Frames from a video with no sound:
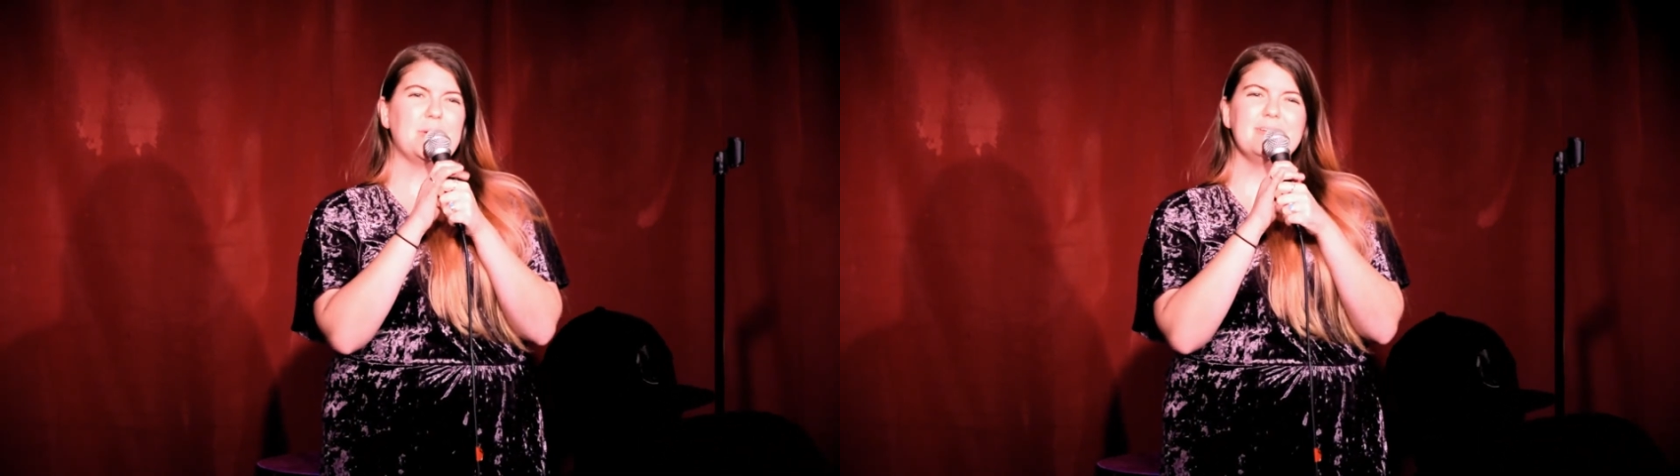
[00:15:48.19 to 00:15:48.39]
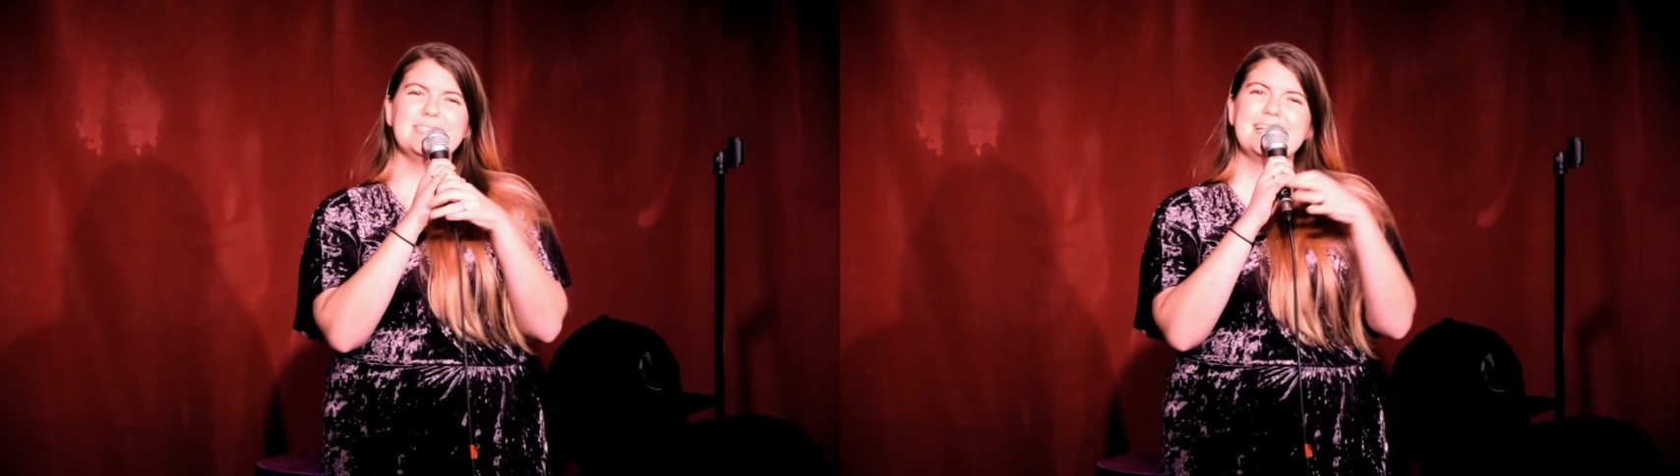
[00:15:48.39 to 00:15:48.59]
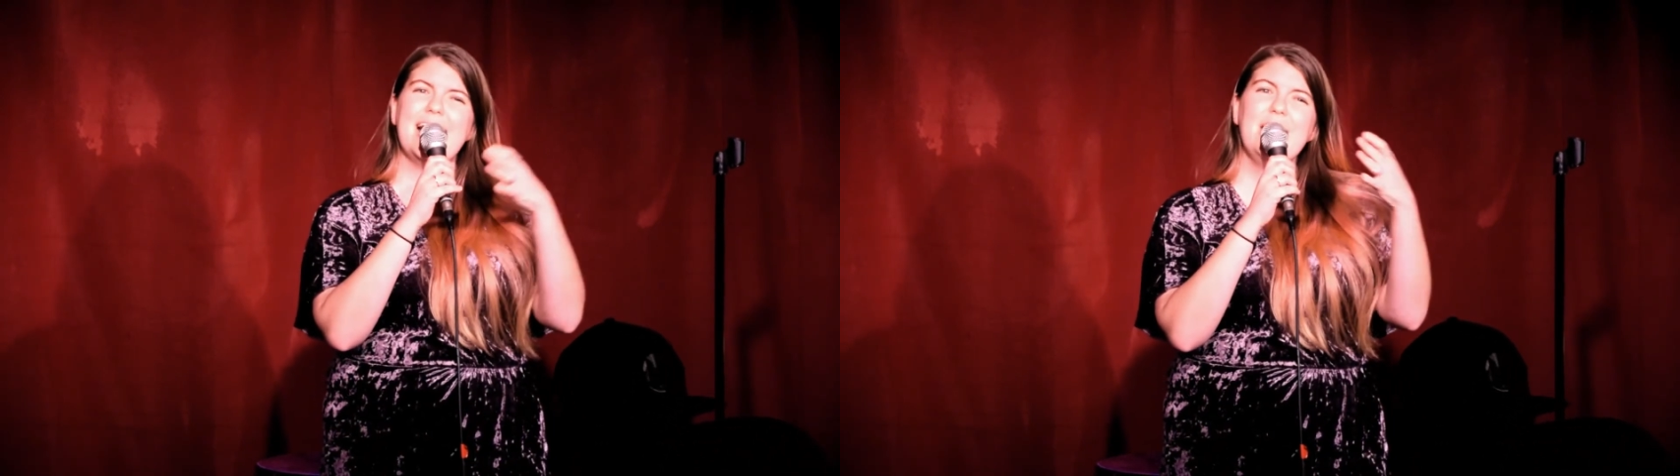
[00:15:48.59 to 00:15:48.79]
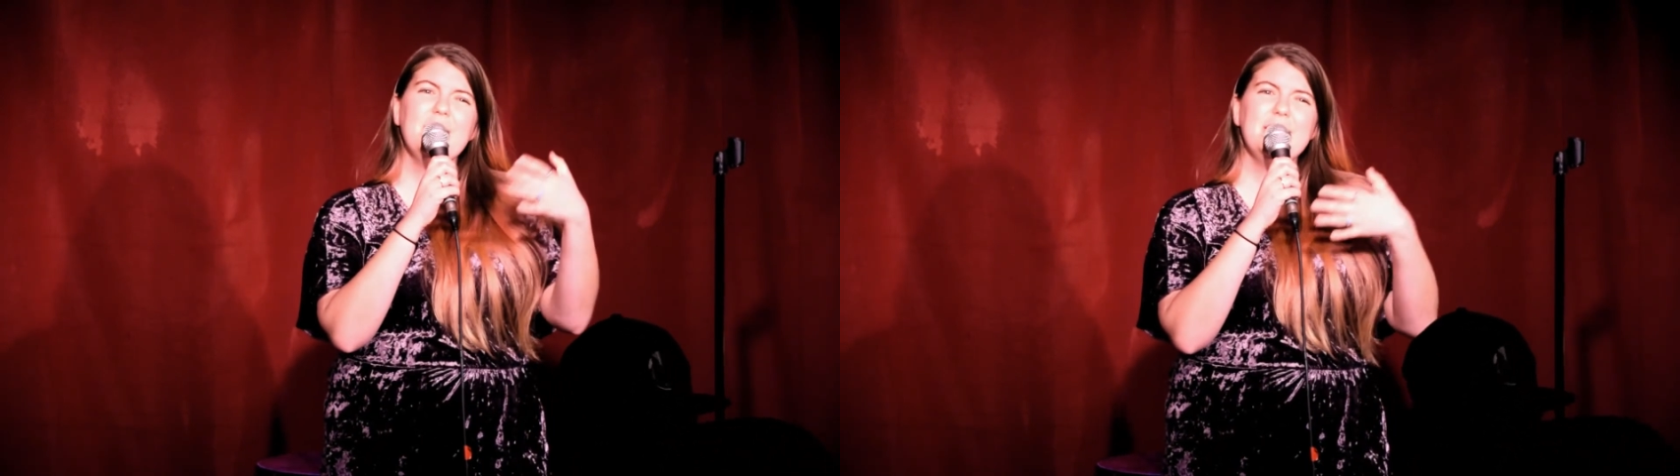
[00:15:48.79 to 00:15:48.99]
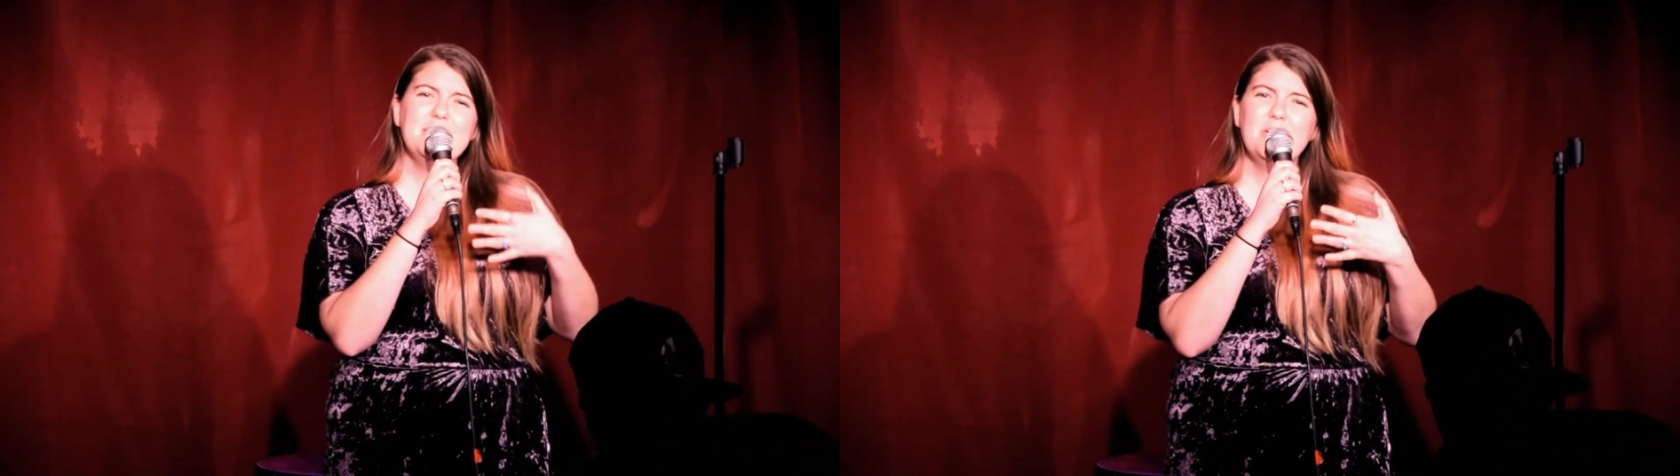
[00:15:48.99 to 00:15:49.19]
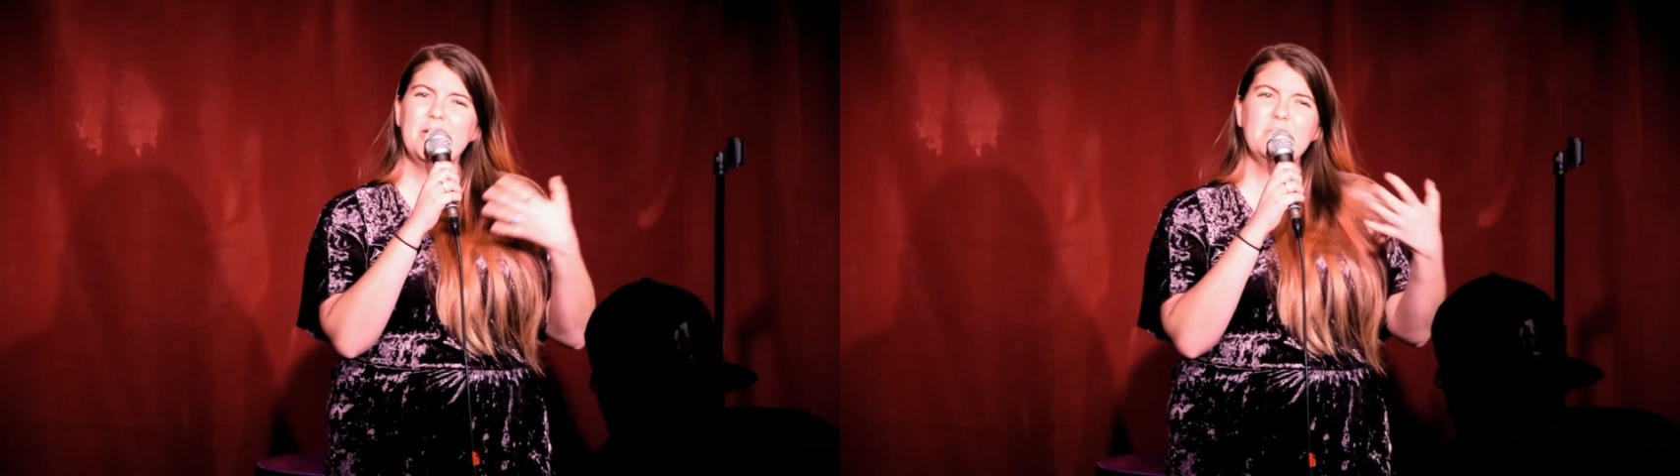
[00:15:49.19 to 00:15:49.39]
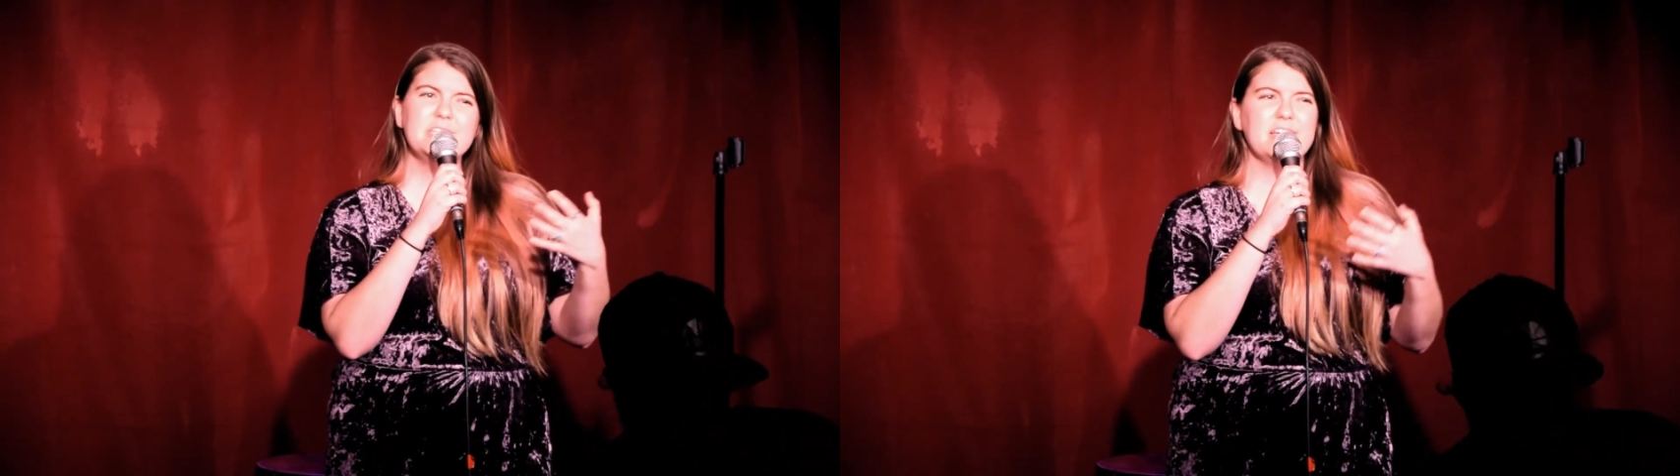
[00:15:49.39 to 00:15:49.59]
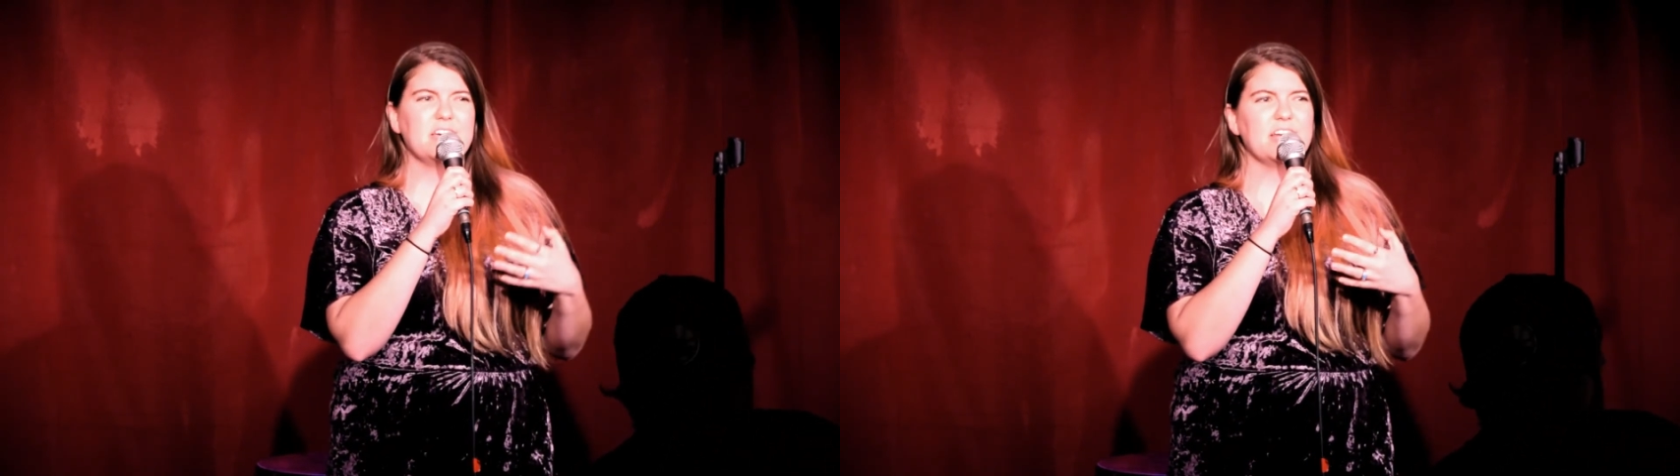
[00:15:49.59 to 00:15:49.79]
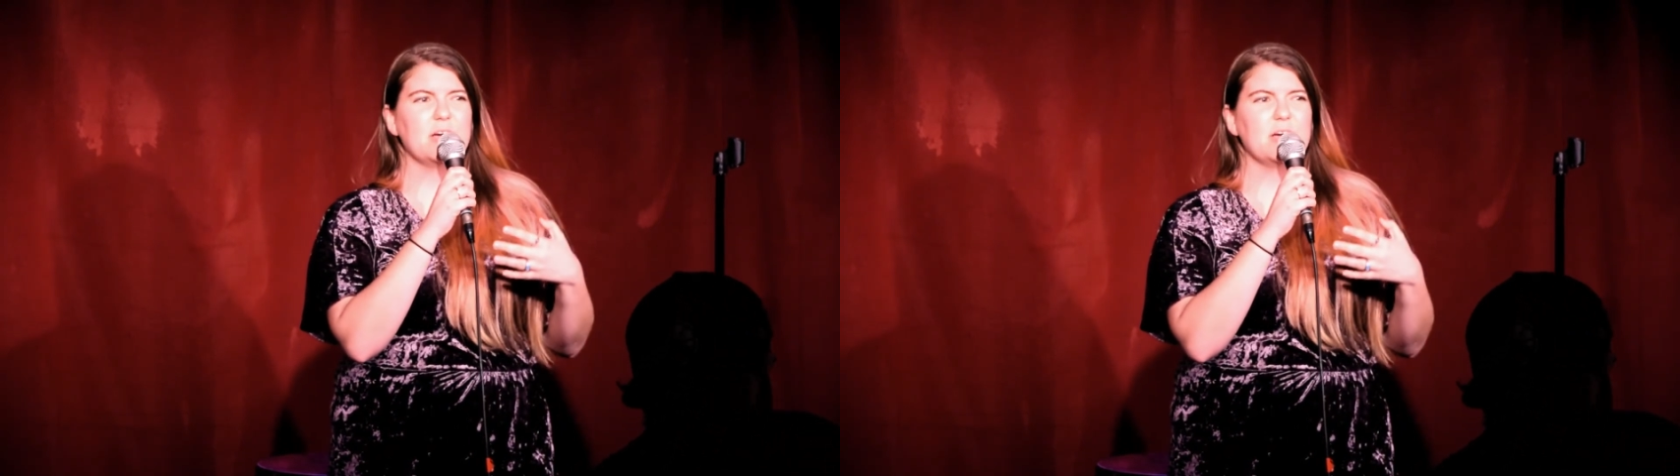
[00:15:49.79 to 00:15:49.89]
but I was like, I wish I could.